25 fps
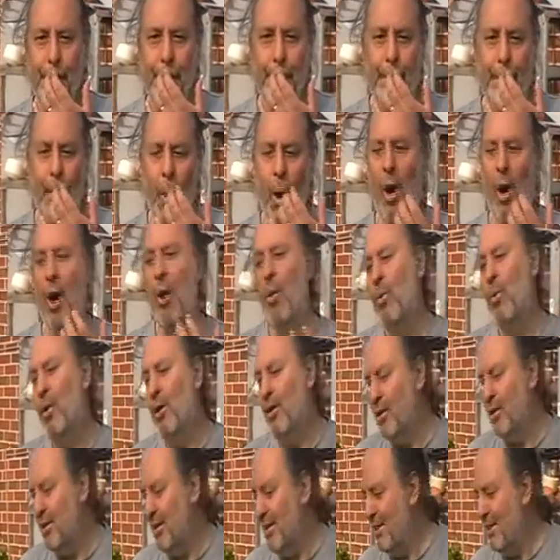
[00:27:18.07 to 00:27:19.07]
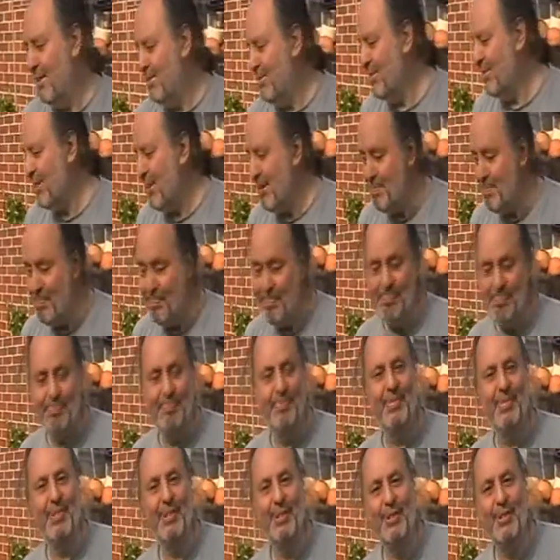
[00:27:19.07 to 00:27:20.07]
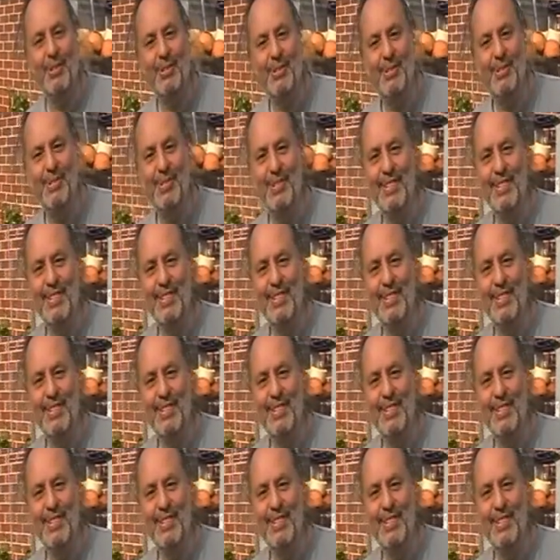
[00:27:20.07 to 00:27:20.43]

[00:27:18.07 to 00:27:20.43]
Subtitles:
well, you know, yeah, of course.